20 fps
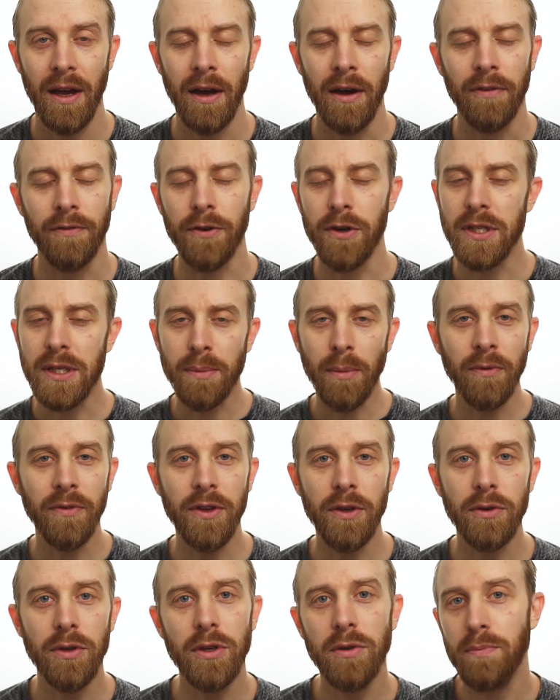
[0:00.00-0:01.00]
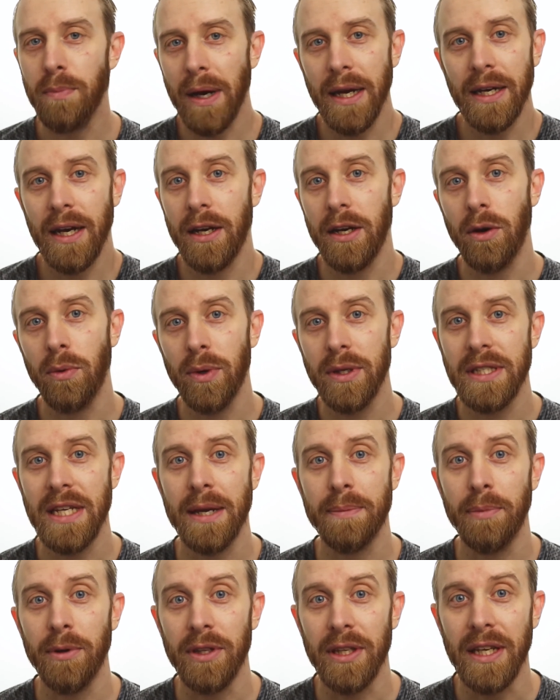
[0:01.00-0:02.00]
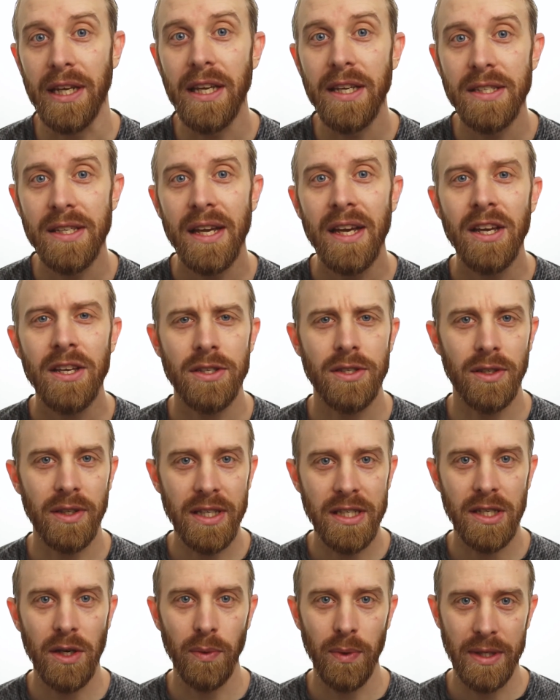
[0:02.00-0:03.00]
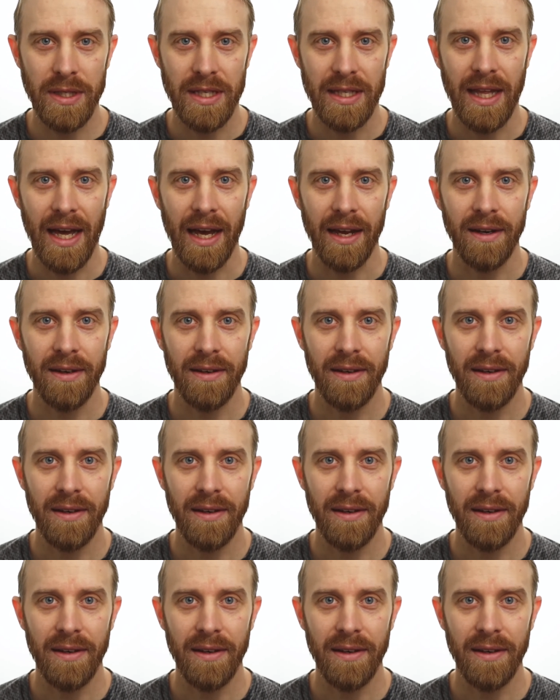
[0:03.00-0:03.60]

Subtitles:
For some of you, you might not know what deck building is, so let's go into that.